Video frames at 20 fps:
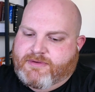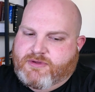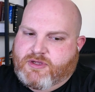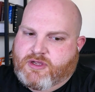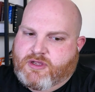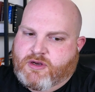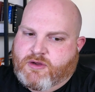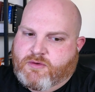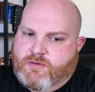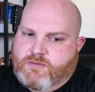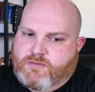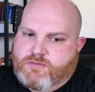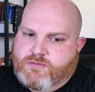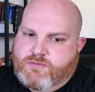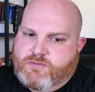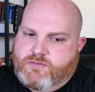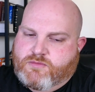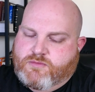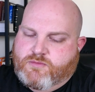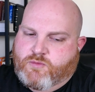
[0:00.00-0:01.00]
You know,
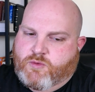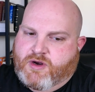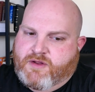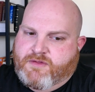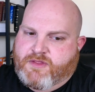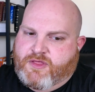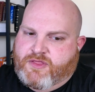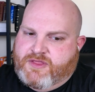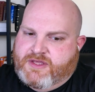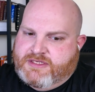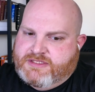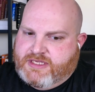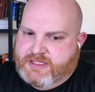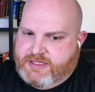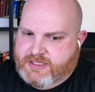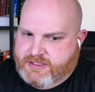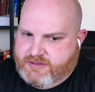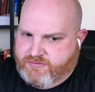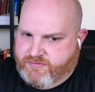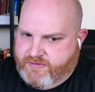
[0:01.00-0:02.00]
one of the things I
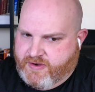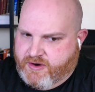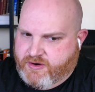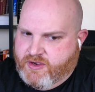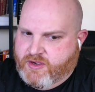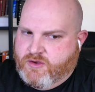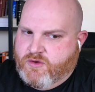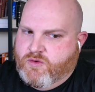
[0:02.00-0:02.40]
think is very